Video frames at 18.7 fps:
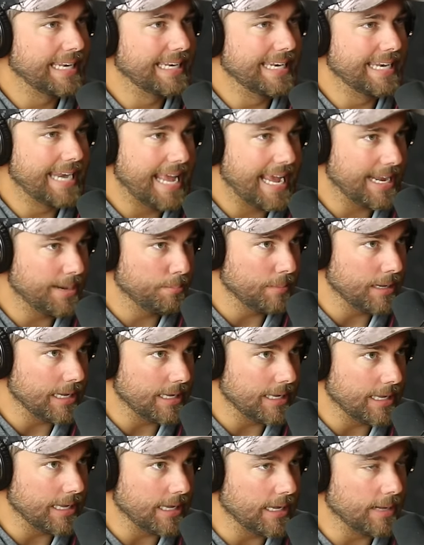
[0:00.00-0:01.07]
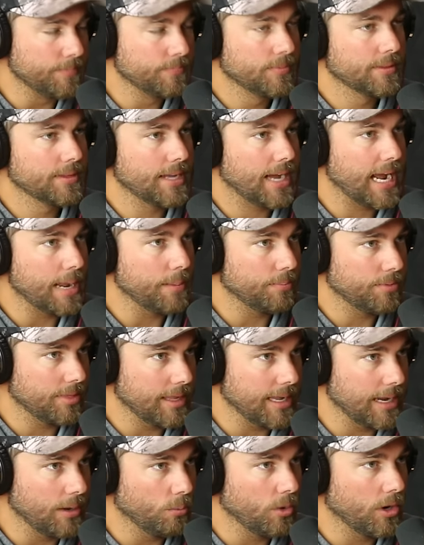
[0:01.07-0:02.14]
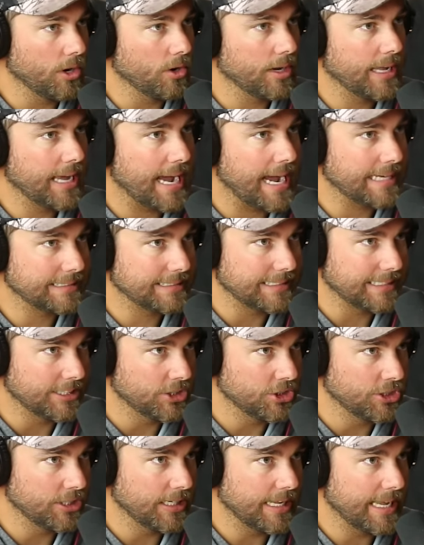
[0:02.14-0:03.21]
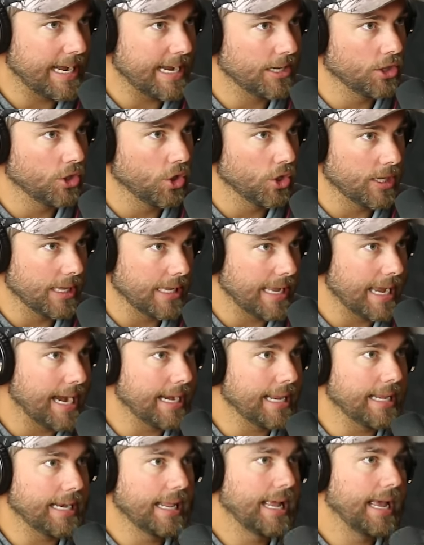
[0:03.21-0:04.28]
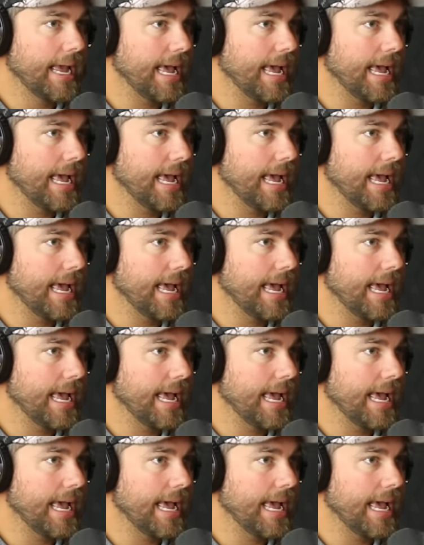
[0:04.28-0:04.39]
Ned Meakey type thing where you're casting a jig head, looking at it,